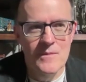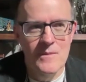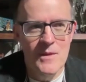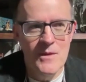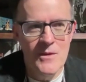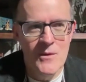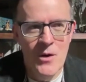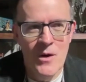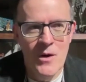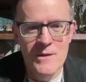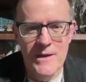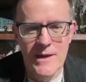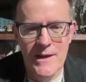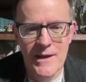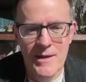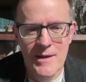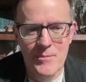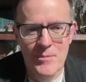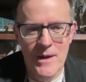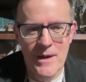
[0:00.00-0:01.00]
talk to
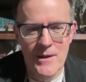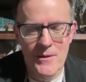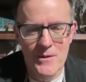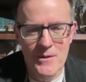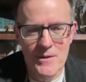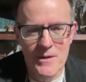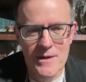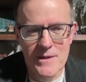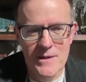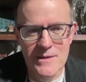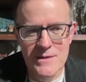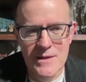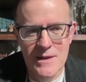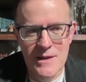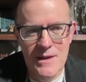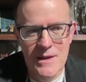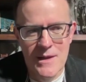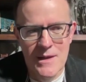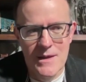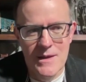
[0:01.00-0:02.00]
it better because
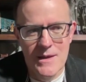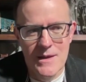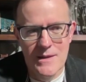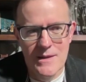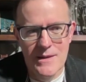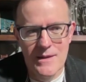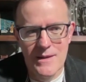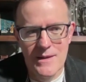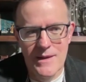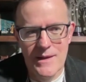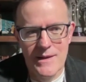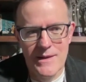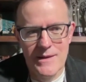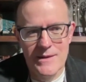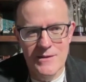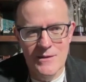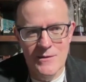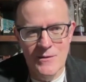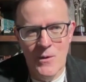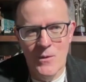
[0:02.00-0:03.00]
it
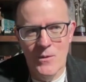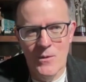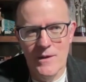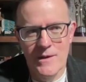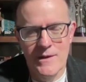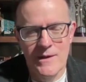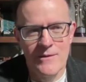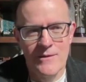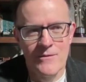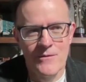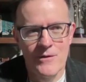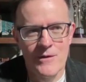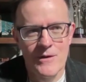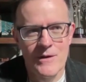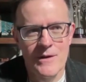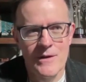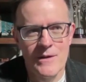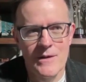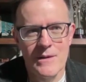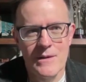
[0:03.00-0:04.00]
is a totally
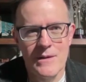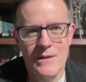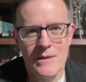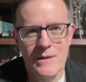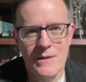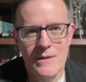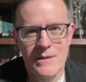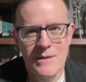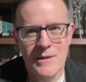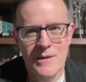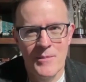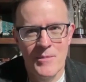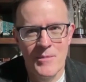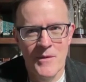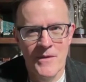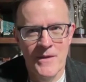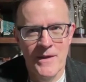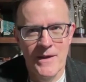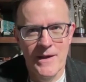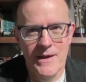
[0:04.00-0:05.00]
different type
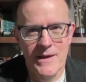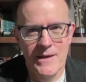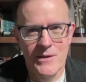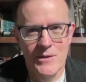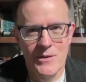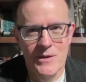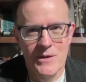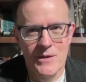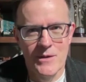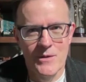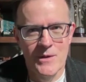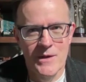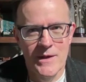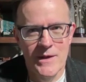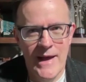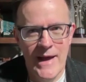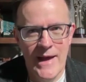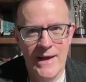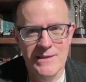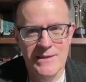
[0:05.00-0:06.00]
of thing. And you can
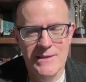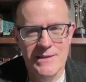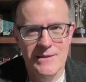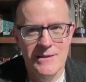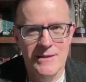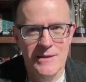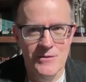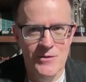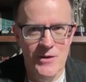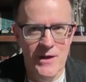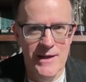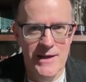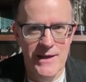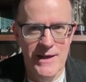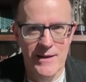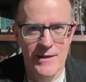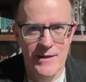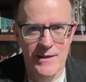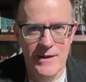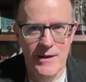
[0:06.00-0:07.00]
ask to try to
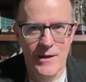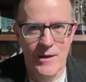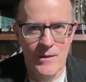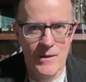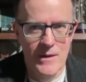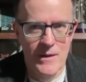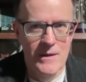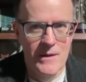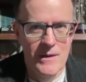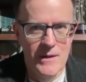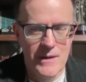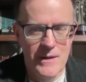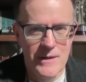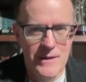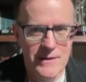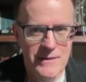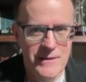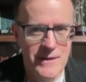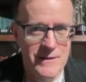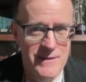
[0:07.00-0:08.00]
get,
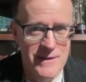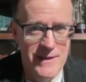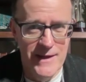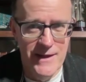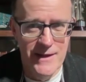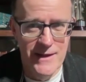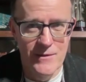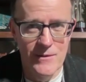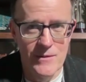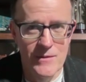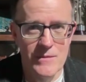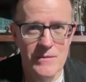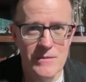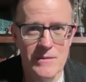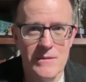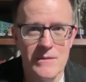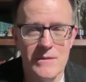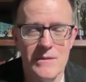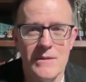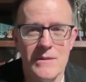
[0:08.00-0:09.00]
it doesn't handle
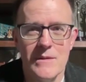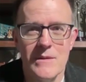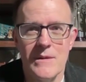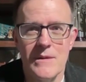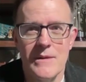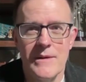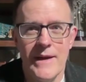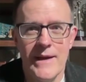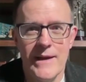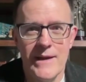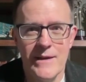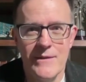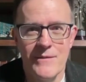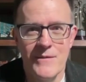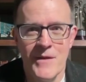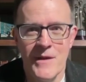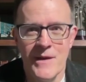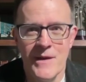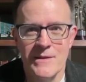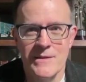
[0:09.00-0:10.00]
negative
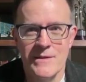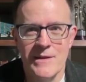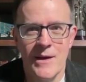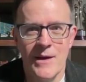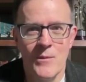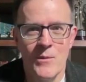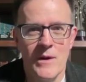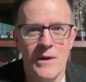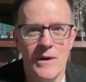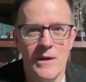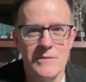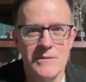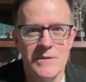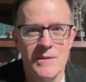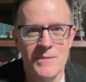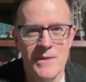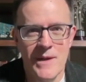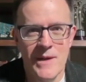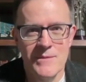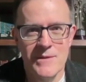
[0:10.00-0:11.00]
things that well.
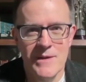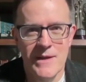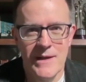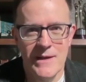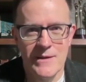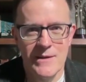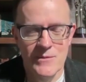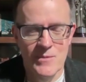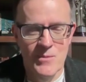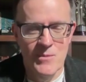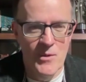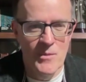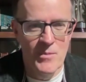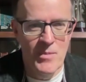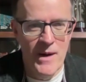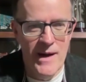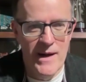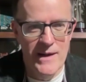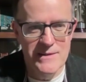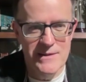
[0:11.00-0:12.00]
Sometimes it handles more
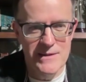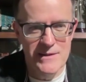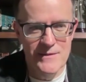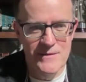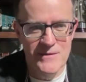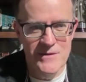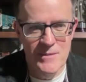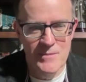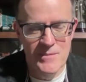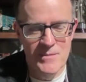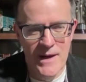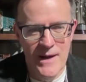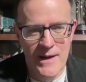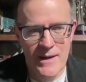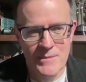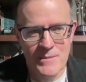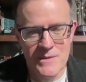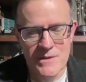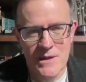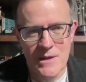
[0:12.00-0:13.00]
positive.
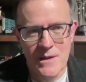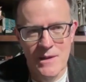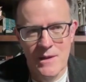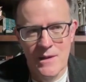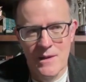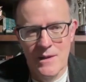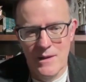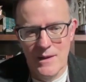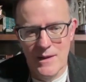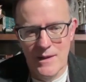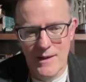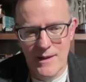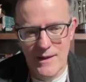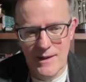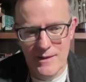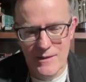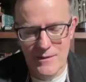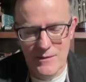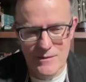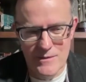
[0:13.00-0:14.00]
Sometimes it
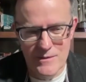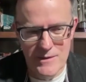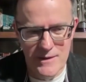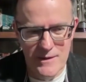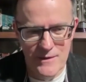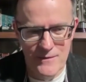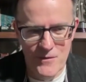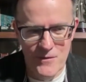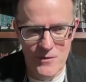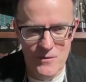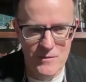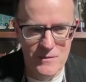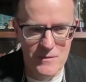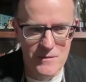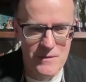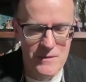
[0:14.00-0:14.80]
handles like if you